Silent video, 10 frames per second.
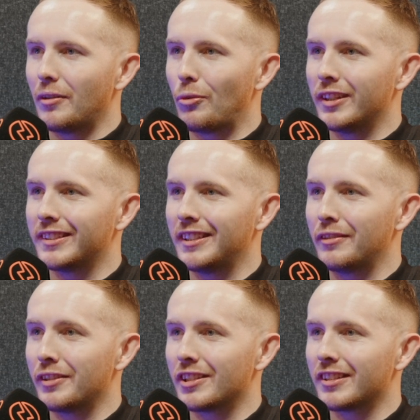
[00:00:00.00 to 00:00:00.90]
What a
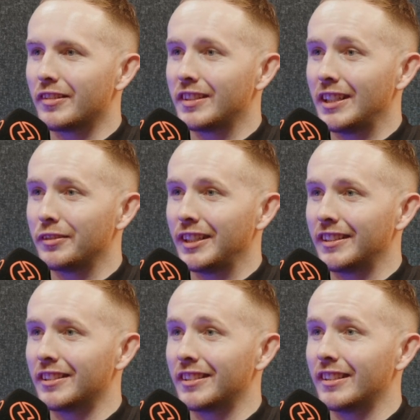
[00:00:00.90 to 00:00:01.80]
selfish,
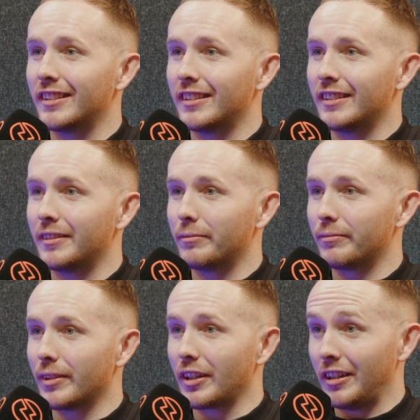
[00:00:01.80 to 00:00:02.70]
self-centered
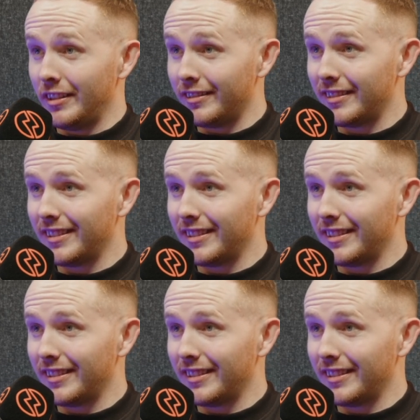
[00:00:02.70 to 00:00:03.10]
cunt.